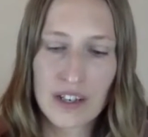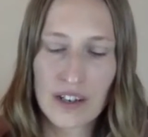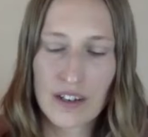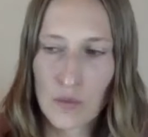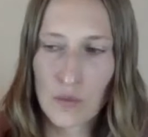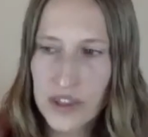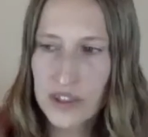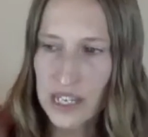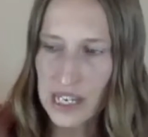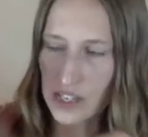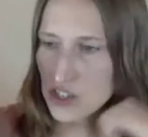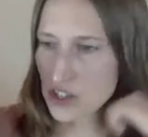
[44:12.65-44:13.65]
with
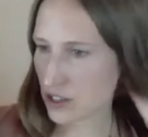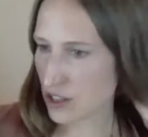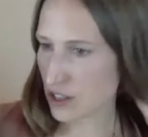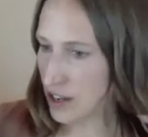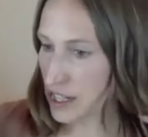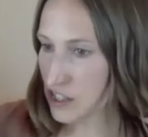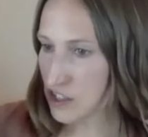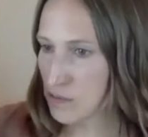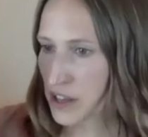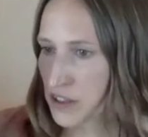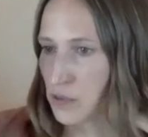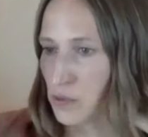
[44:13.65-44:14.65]
each
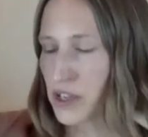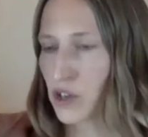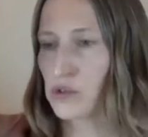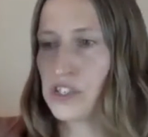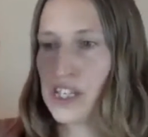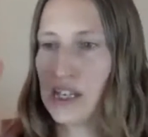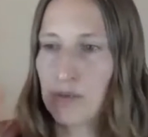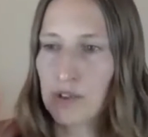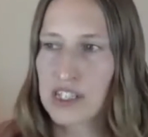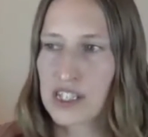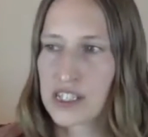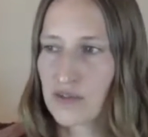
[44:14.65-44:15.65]
month we go deeper
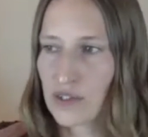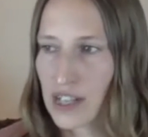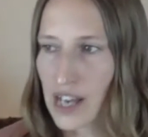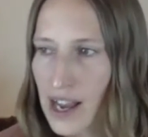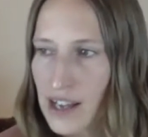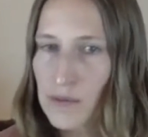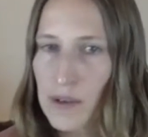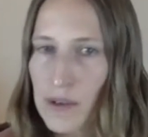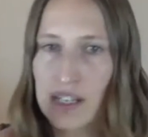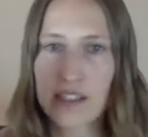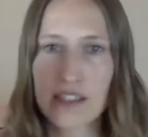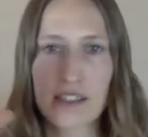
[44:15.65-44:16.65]
into different
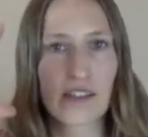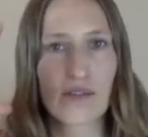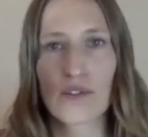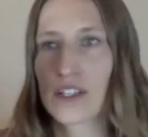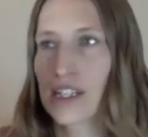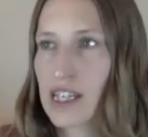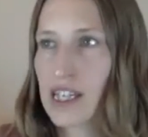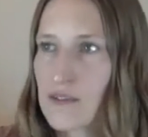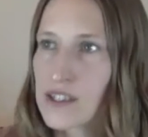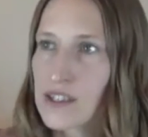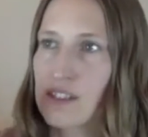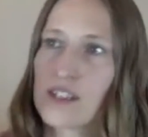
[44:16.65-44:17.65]
aspects, different
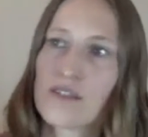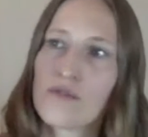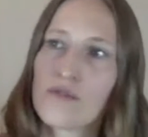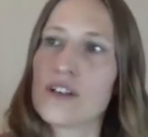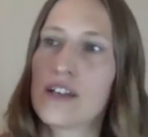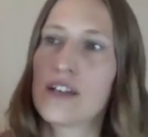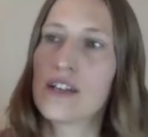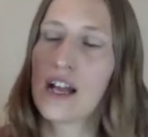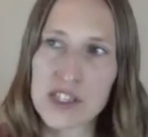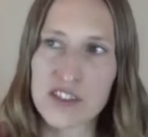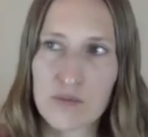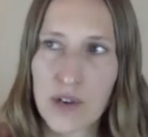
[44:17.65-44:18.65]
gifts, different
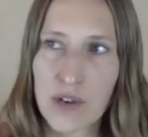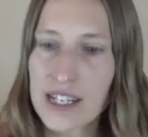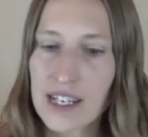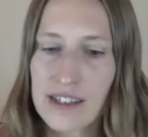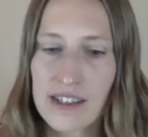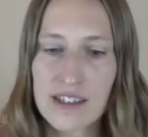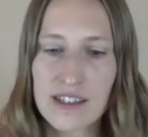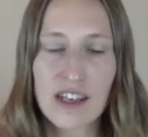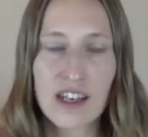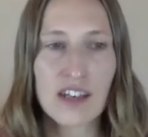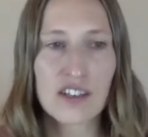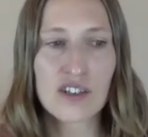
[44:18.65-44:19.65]
elements of brand essence
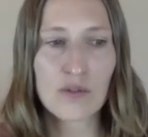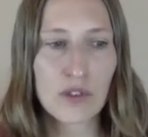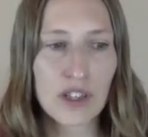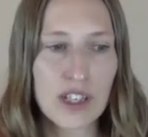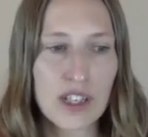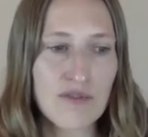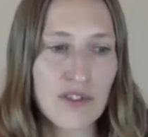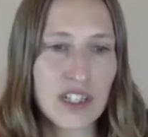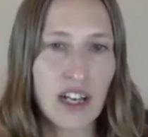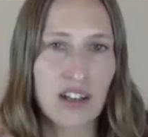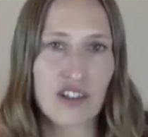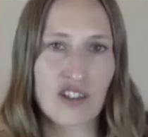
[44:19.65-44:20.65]
to really fully
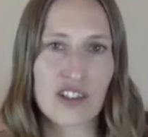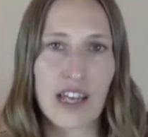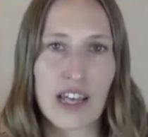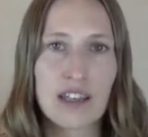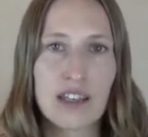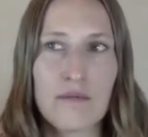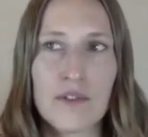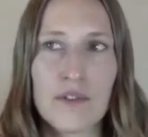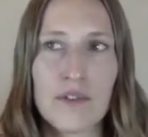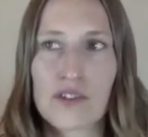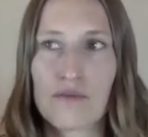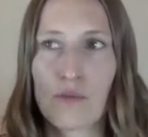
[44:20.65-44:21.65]
understand them,
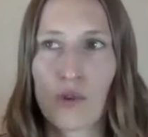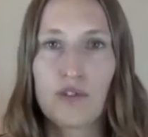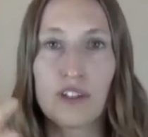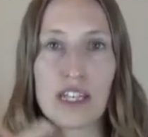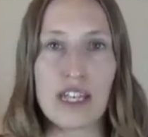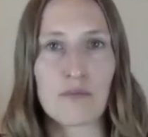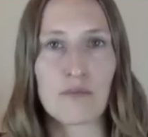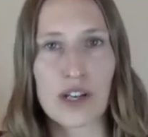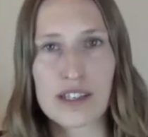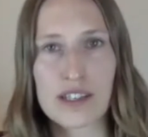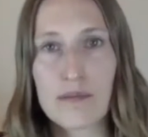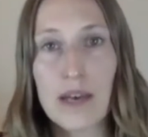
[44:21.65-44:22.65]
to more fully
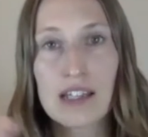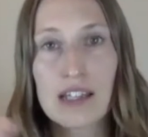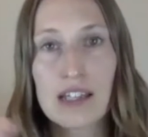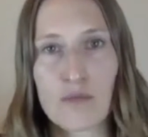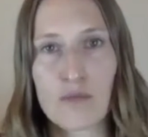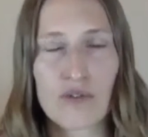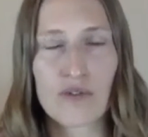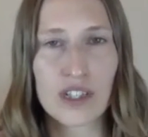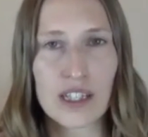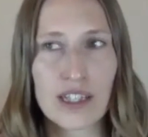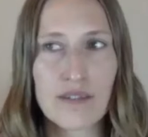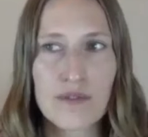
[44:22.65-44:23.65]
embrace them, and to more fully
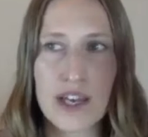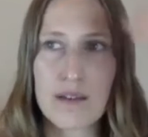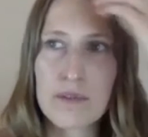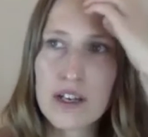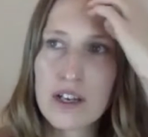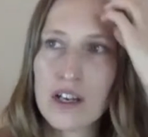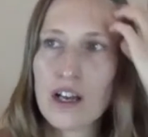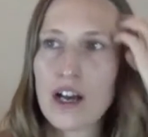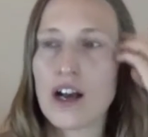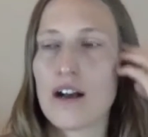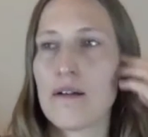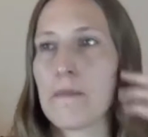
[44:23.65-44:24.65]
live them.
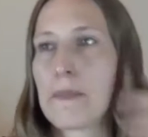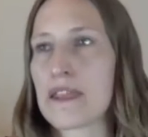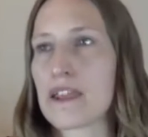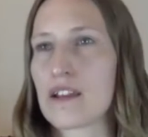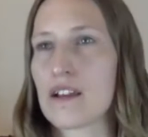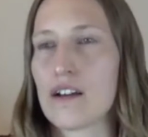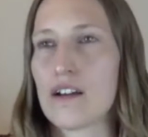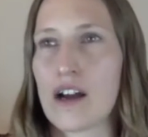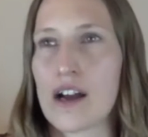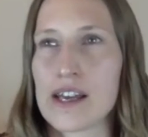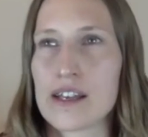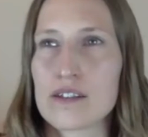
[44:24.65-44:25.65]

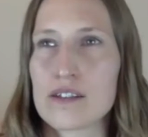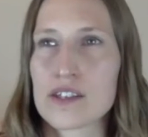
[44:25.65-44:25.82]
I